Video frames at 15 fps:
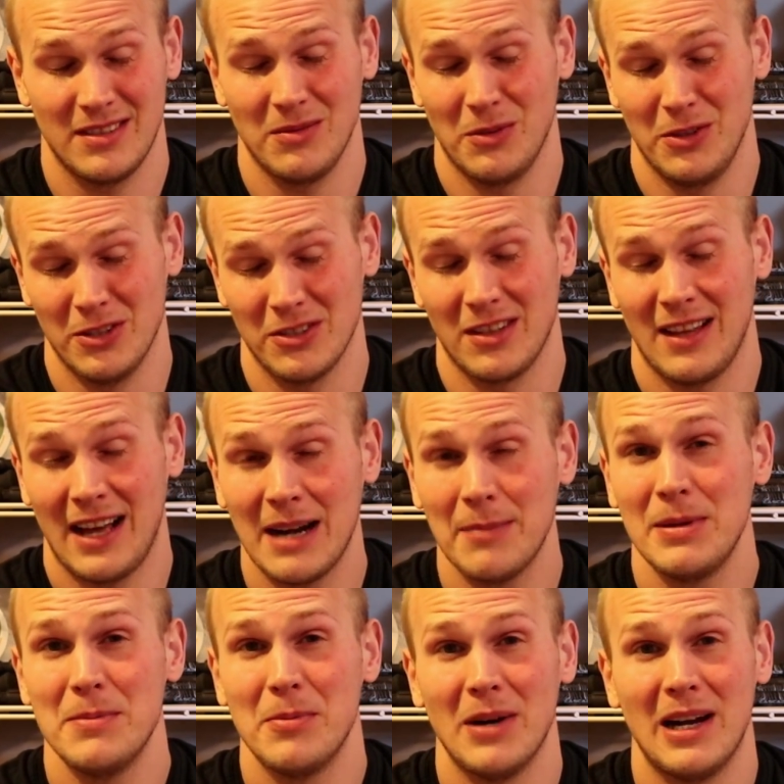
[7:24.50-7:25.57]
when there's a lot of
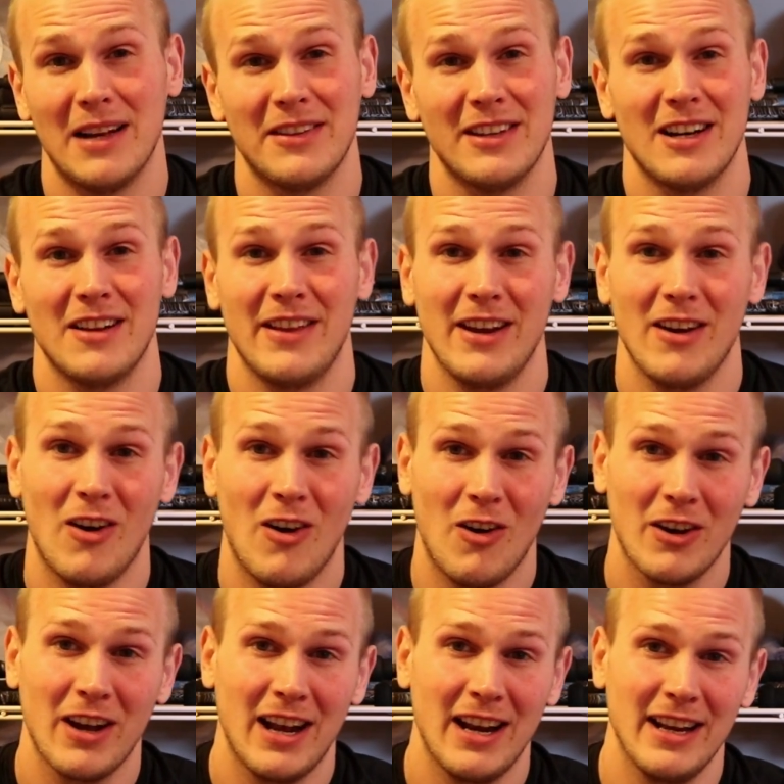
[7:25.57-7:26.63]
people out there, they
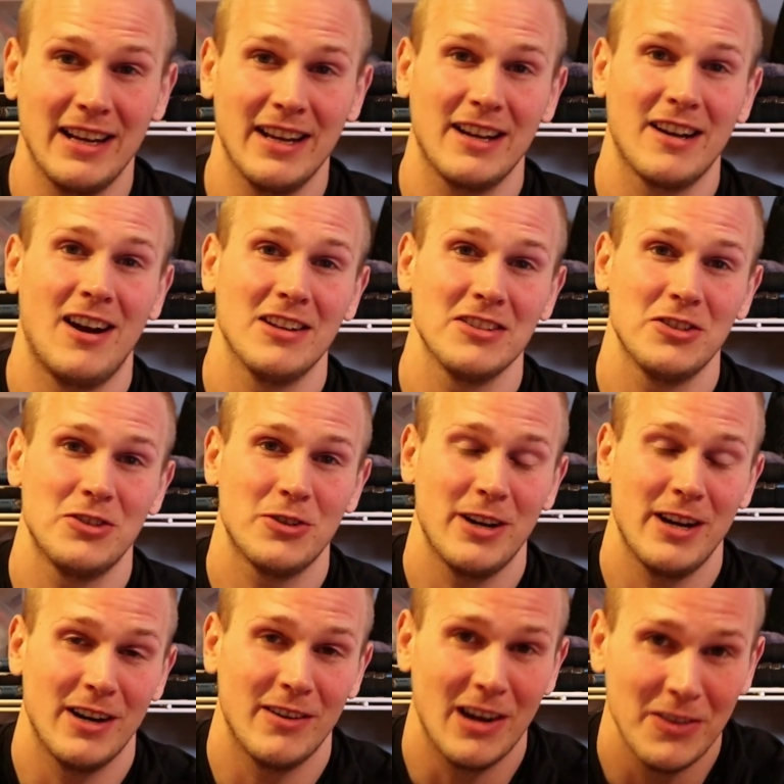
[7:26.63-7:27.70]
all kind of get
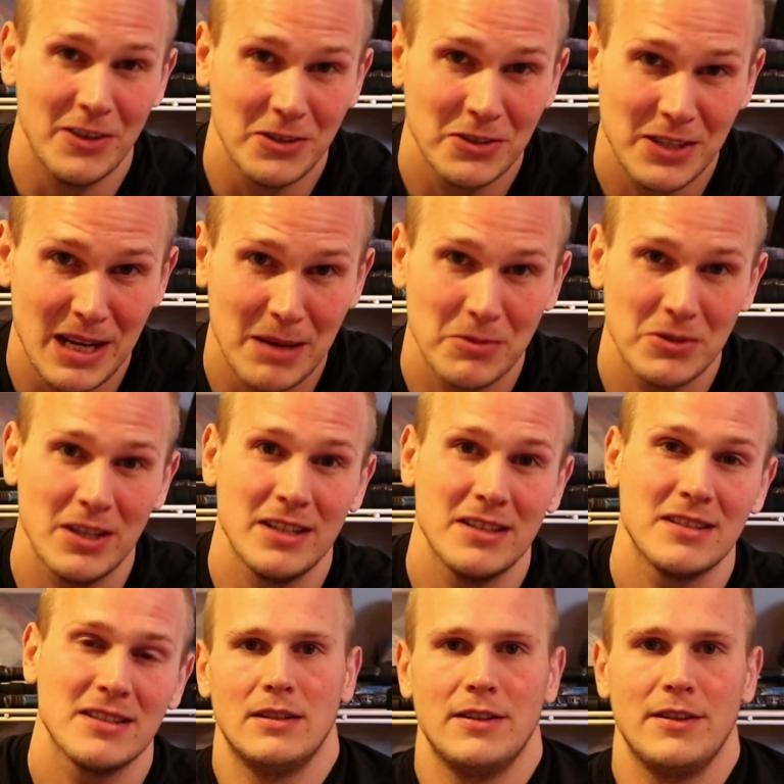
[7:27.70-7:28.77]
concentrated around those
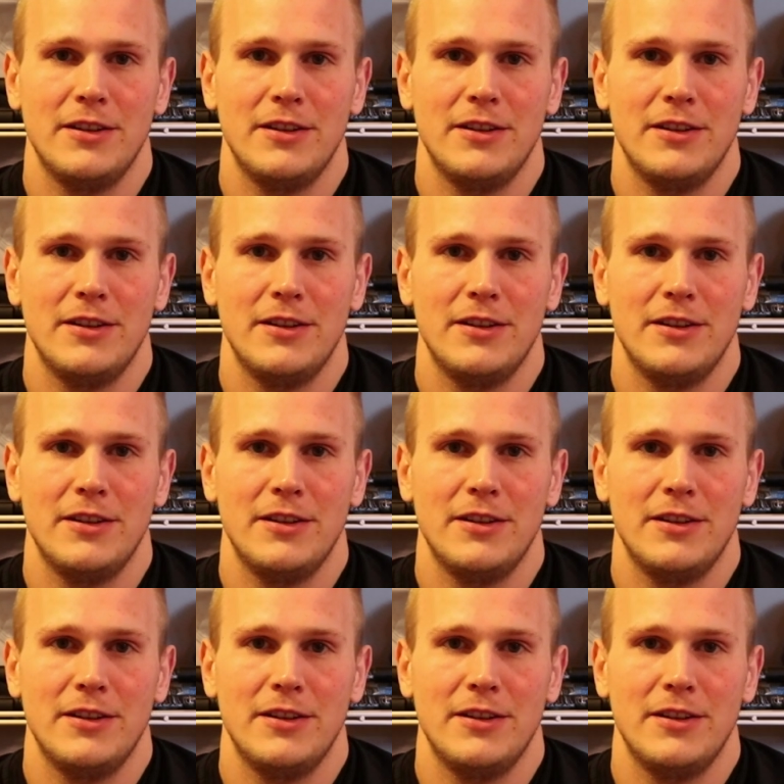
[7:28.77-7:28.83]
campsites.